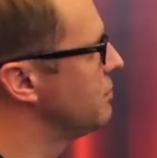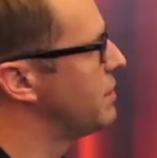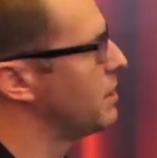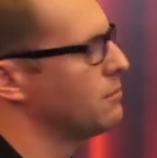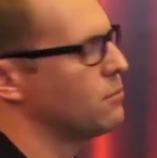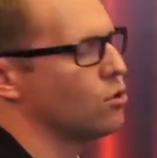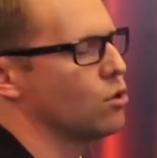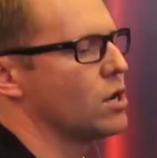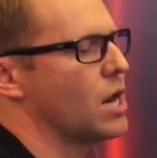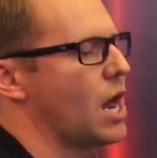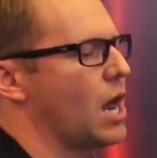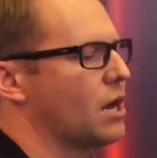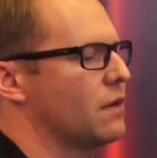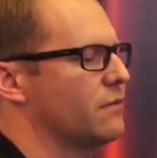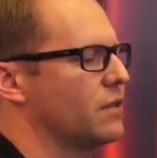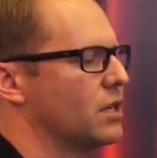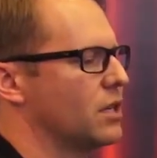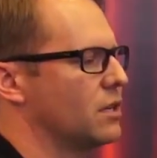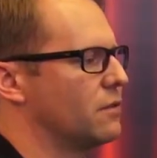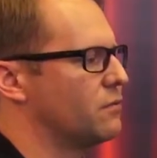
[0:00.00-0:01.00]
bit more out
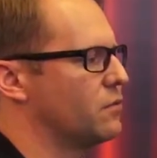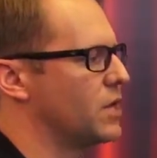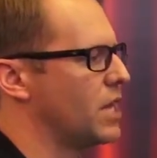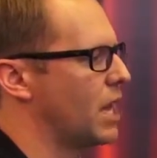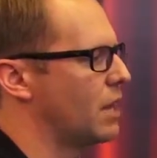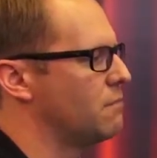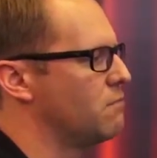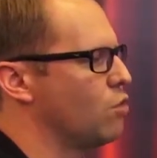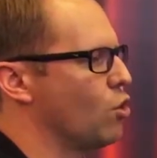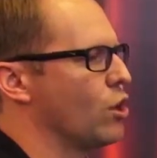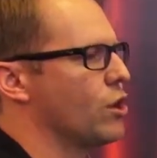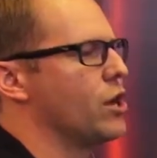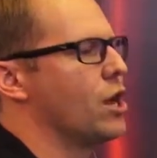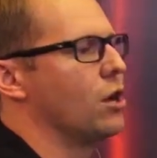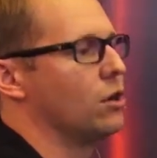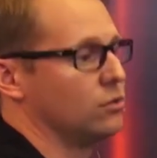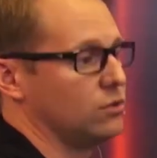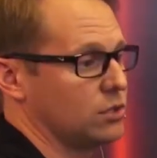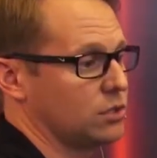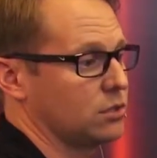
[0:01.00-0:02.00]
of it if we had more
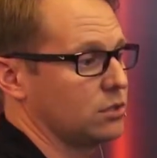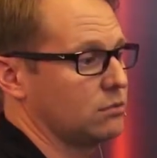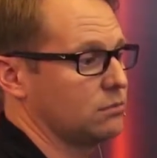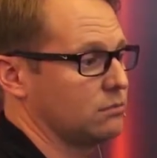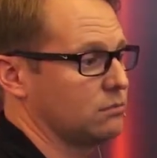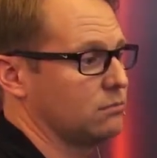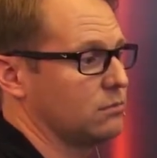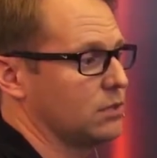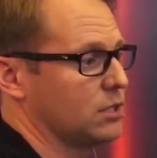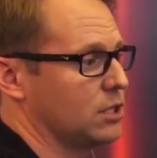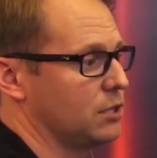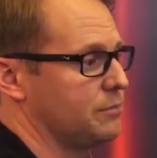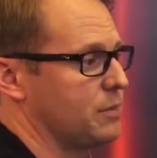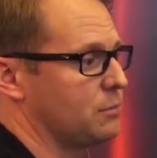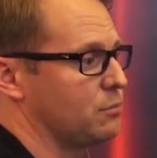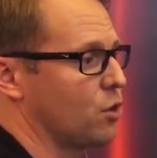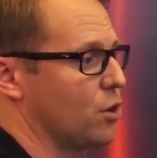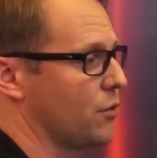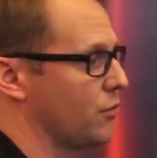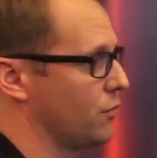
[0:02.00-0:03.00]
nodes, a little bit more